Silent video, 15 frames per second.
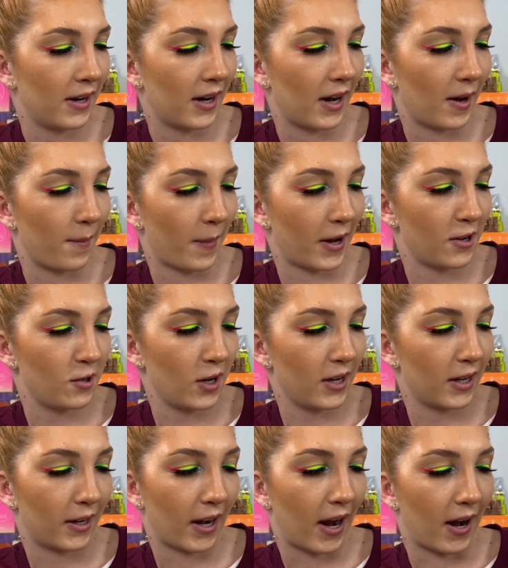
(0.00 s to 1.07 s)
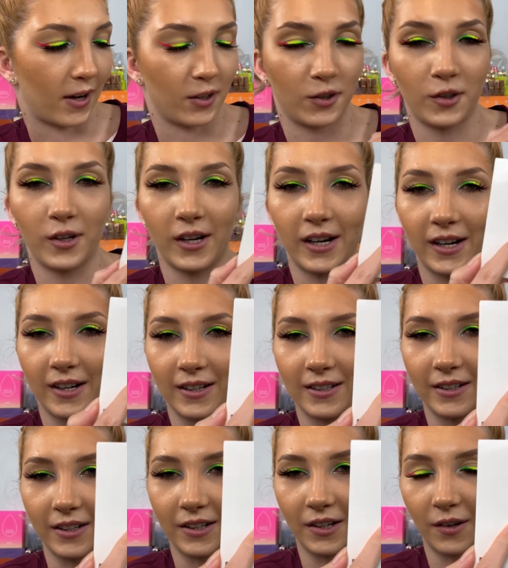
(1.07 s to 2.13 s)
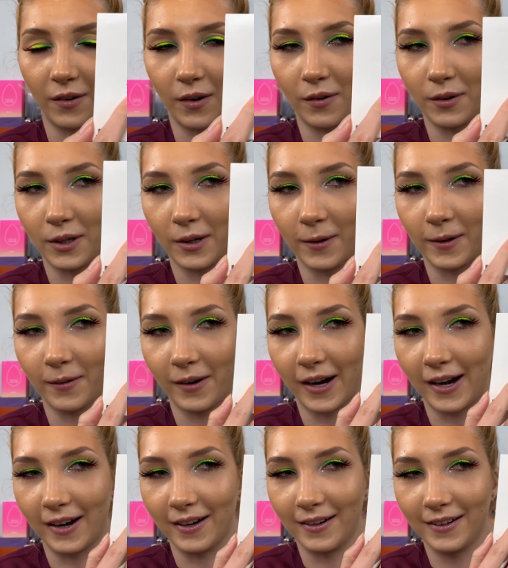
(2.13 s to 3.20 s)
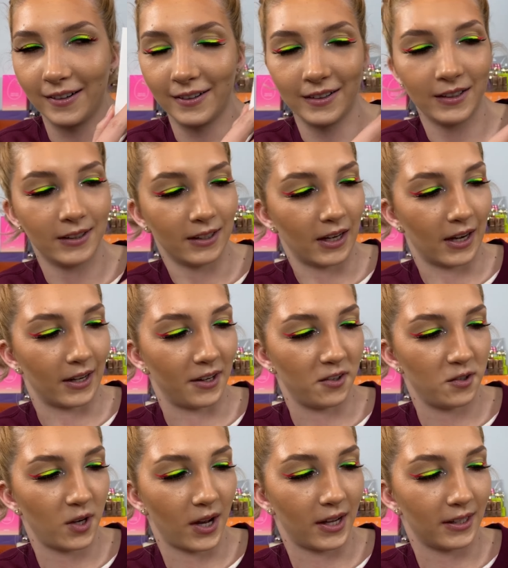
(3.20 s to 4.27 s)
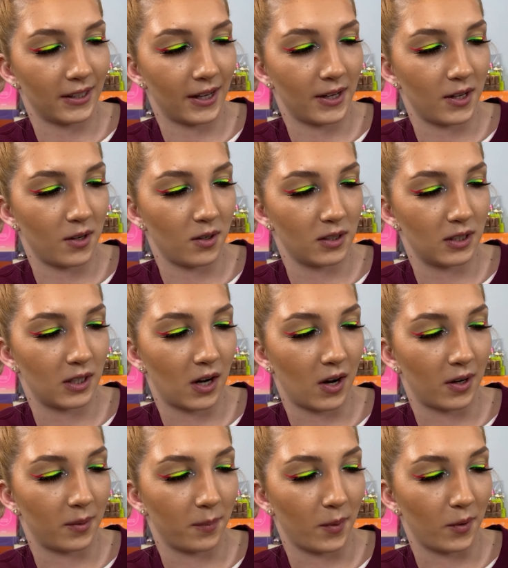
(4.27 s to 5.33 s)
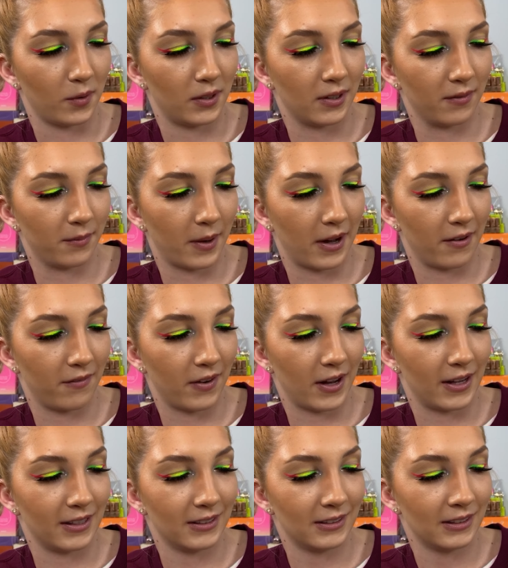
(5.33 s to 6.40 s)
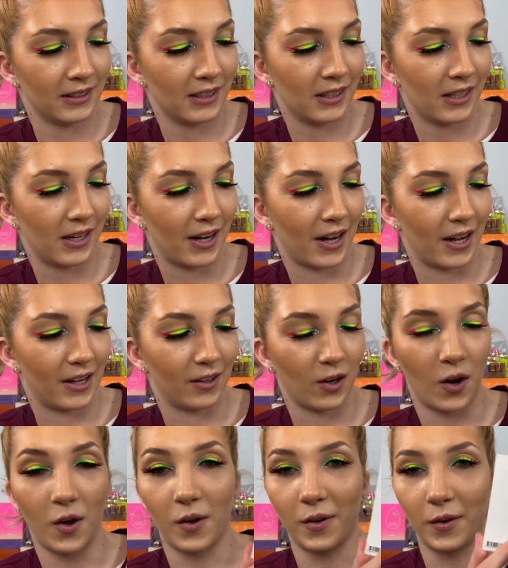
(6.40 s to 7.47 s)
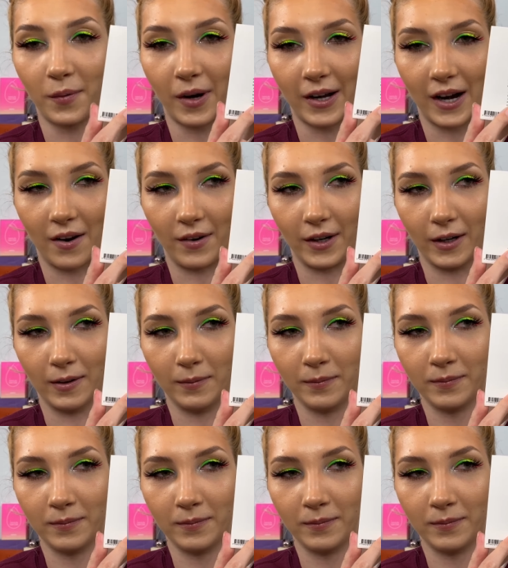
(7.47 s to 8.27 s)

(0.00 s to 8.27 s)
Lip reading: and my shade is actually 00N, and the shade that I use on most of my face is all the way down here.